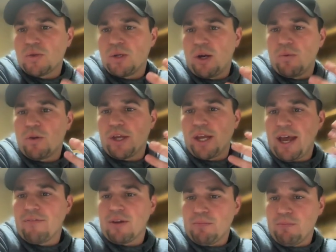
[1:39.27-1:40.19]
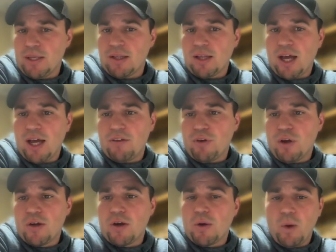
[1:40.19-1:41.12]
we don't really have it be live
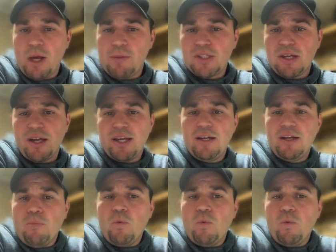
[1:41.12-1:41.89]
on our website.